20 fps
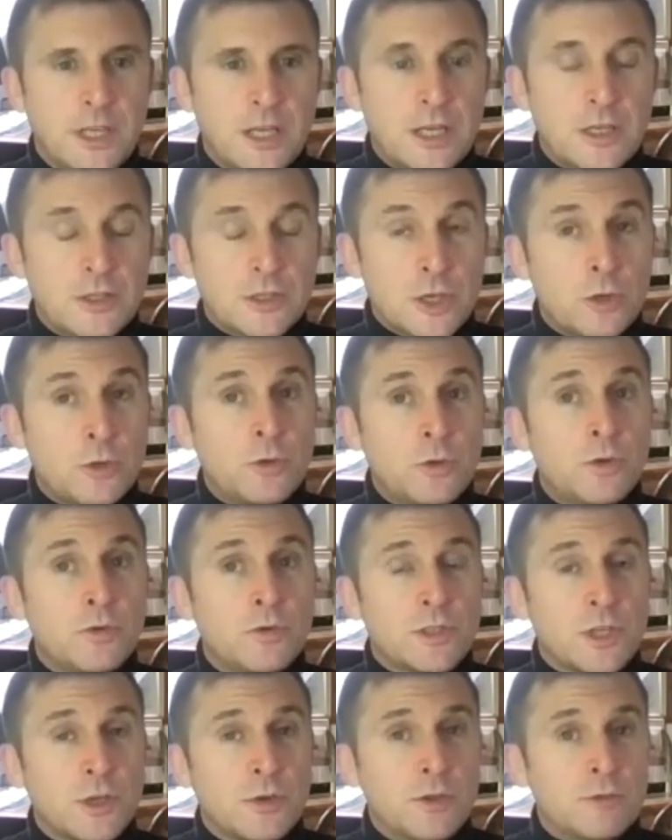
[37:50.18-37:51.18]
So
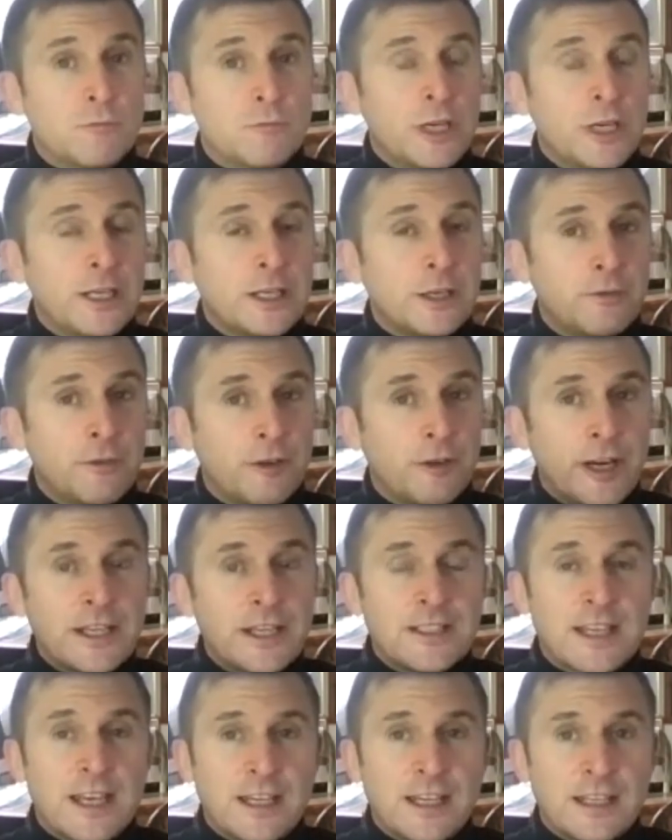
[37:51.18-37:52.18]
really over 8
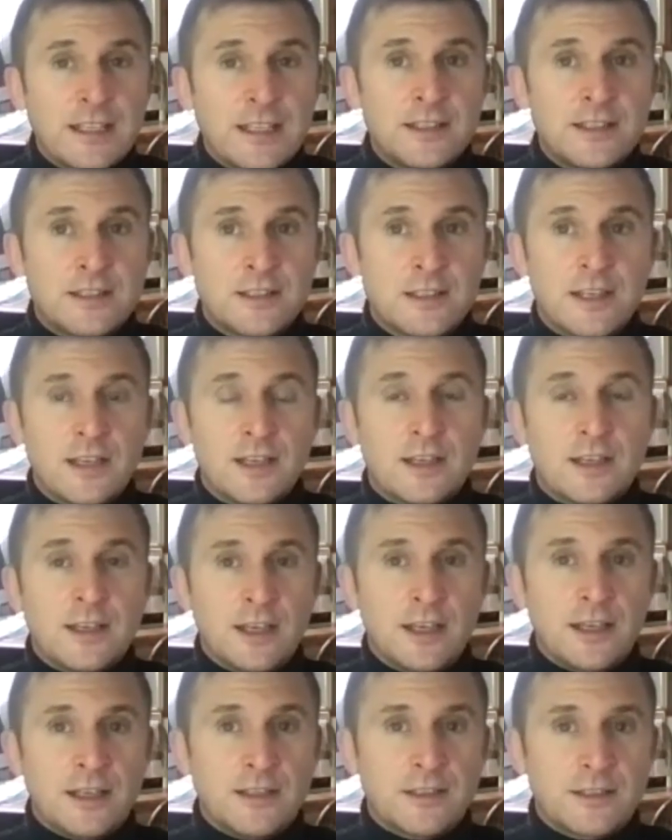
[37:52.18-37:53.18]
days,
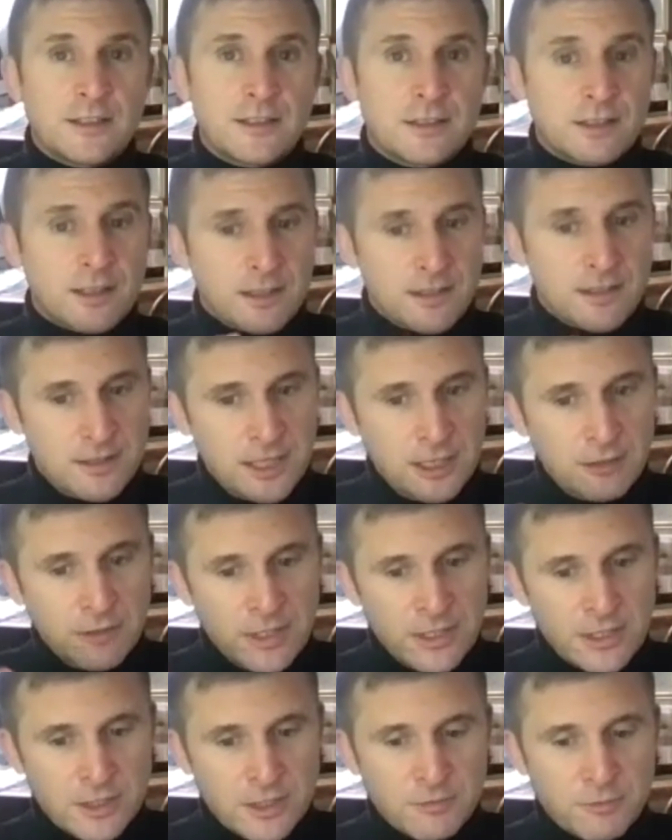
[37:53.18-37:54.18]
it's a
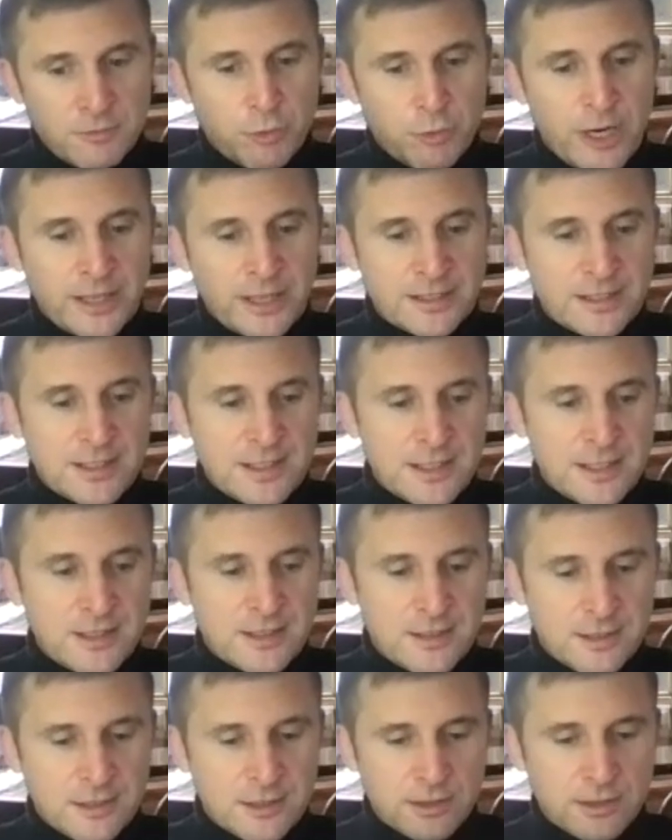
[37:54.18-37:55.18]
series of
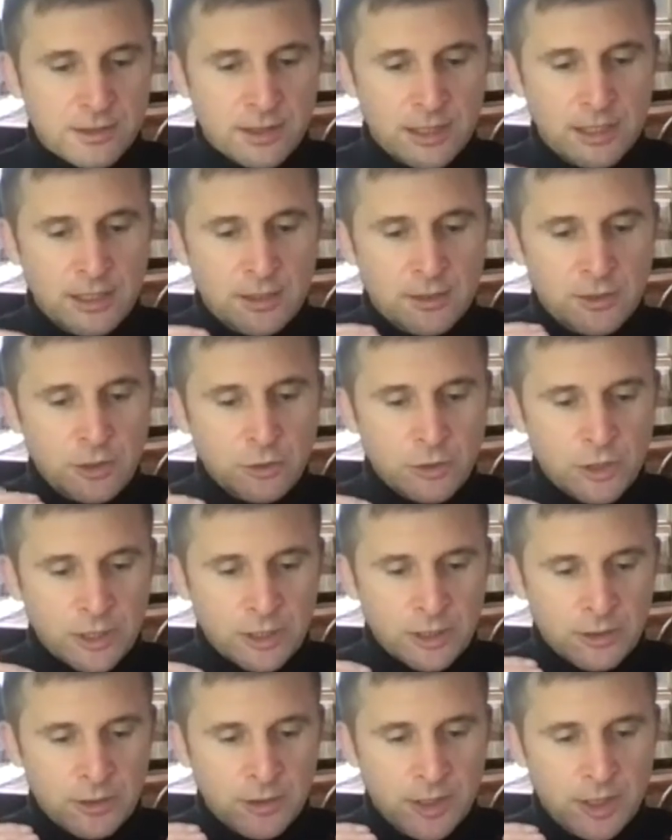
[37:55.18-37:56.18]
practices that you
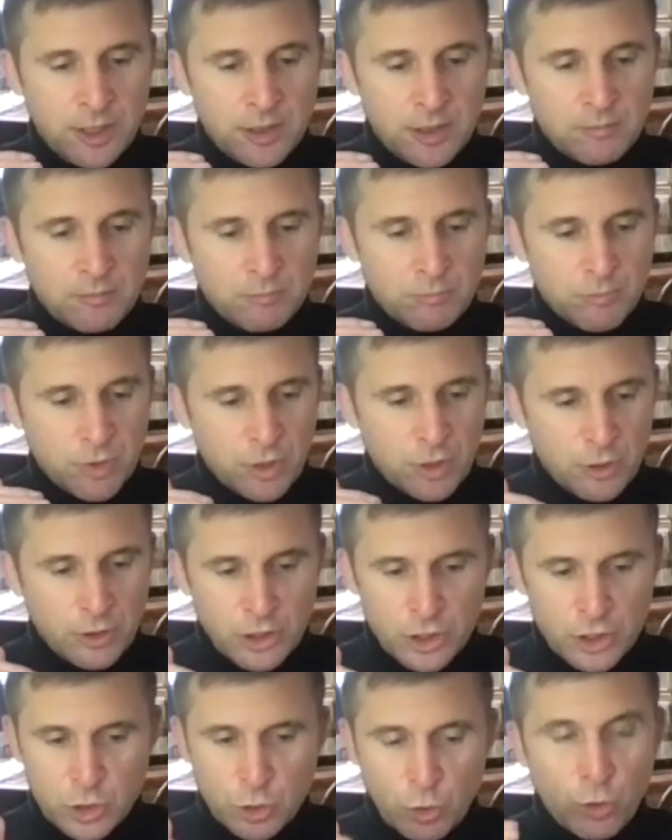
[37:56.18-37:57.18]
can kind of
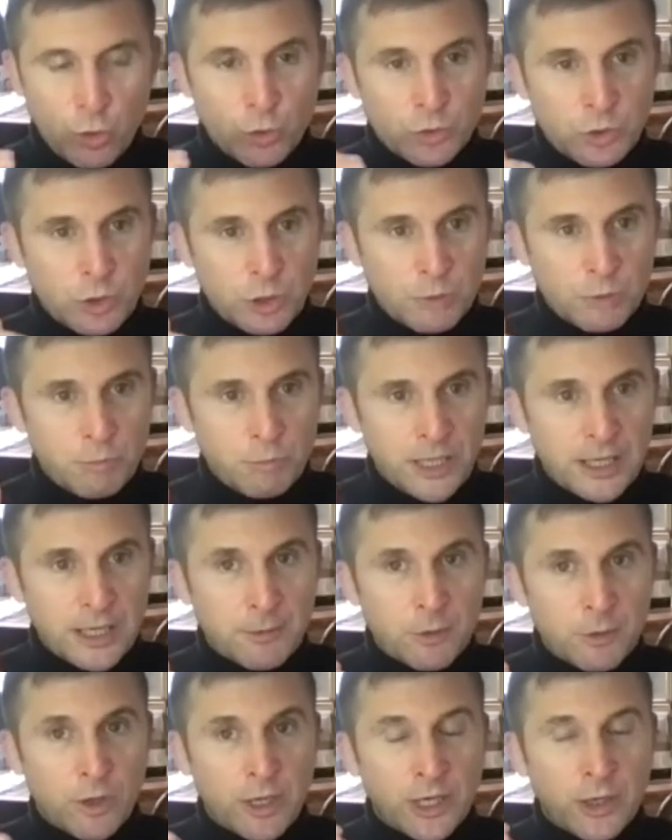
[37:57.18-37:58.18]
short, you can pick
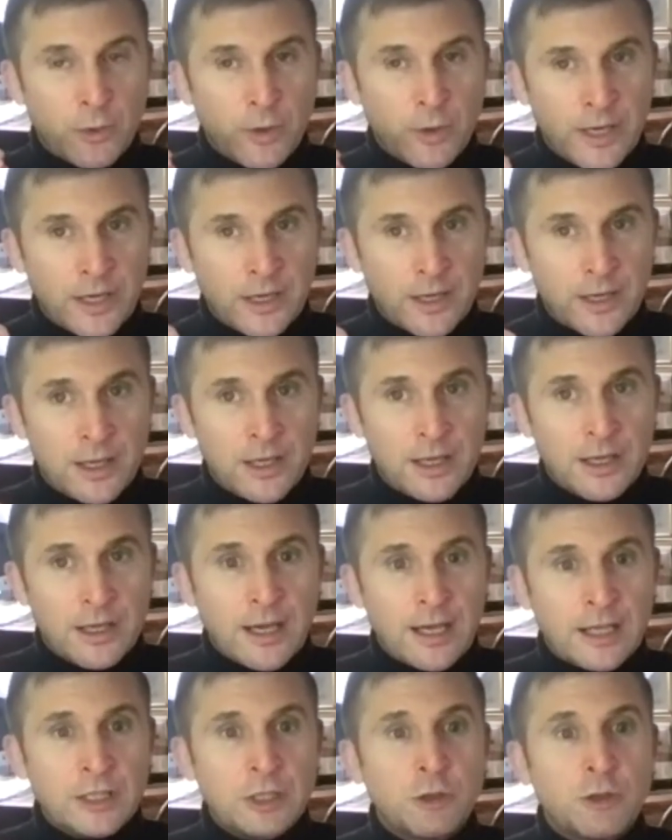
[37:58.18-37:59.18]
up quite quick,
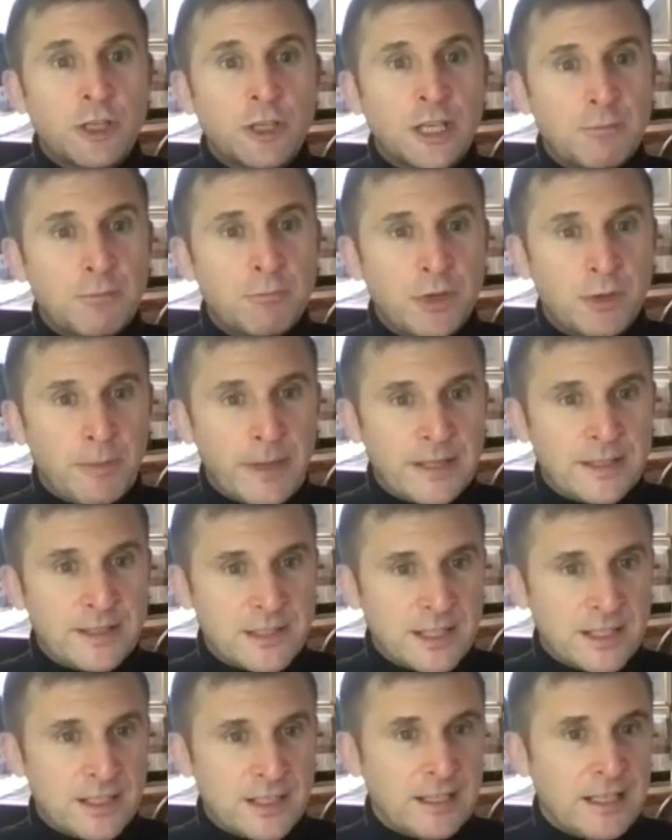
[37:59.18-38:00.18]
and you can implement
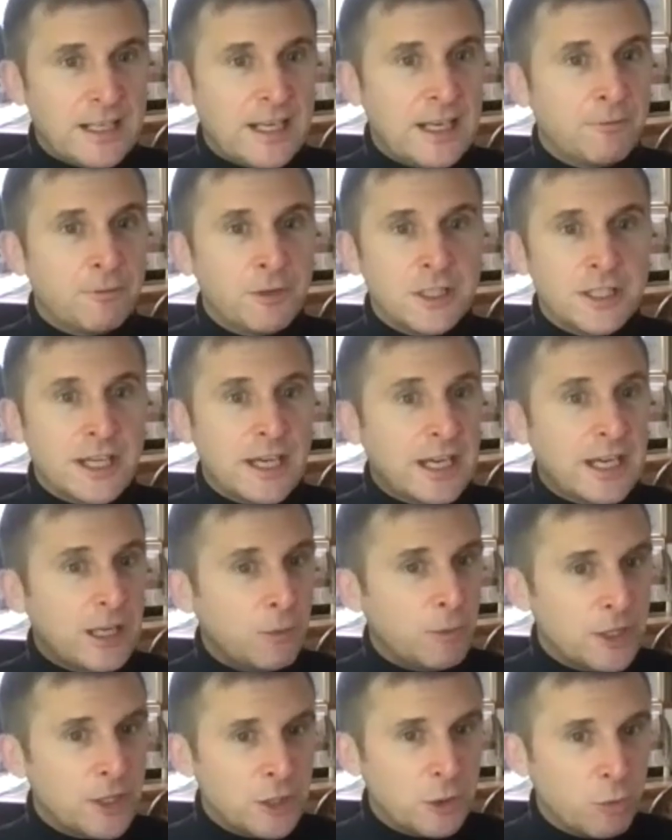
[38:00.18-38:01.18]
it in every day
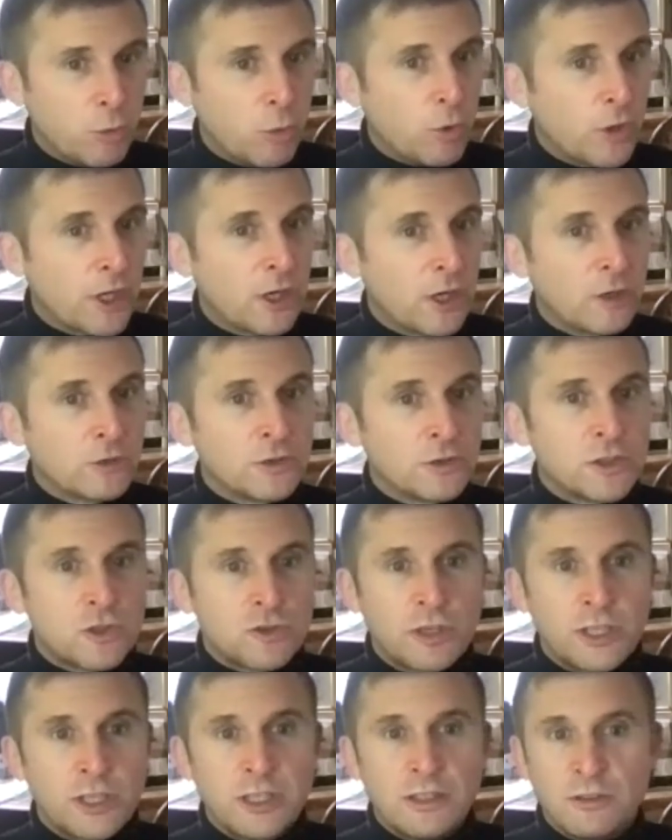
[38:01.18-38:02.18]
when you're walking along the
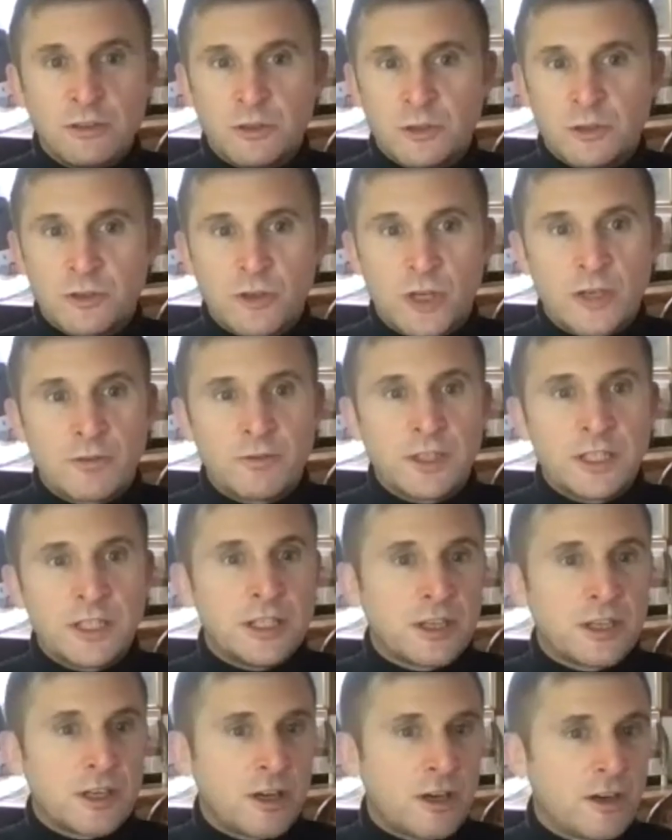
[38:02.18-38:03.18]
street, you're driving in
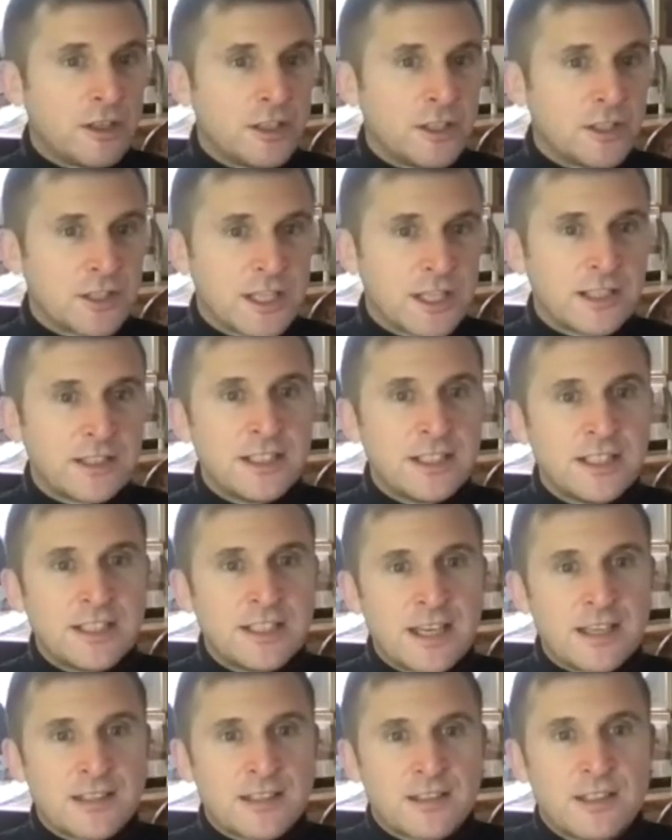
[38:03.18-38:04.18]
your car, you're sat at your
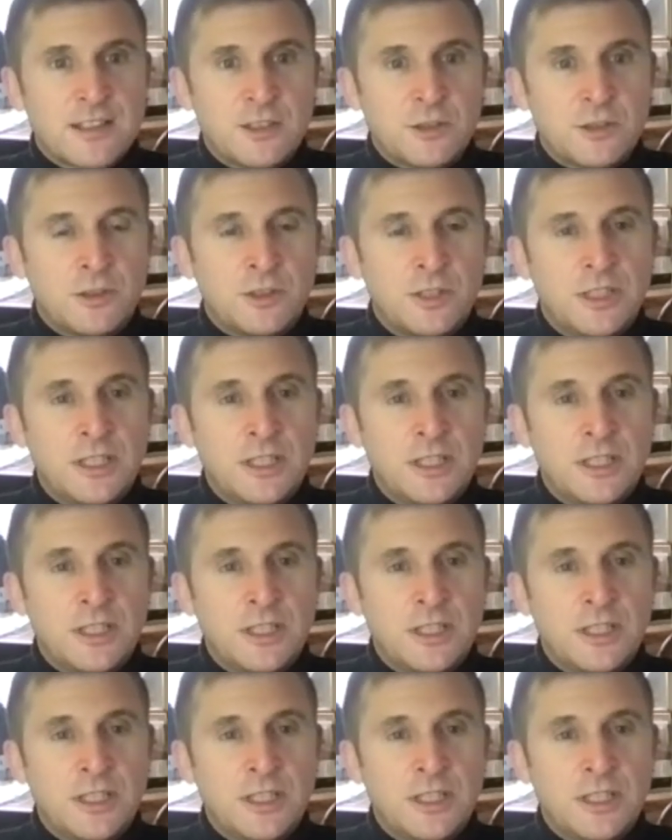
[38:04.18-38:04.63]
desk, you're,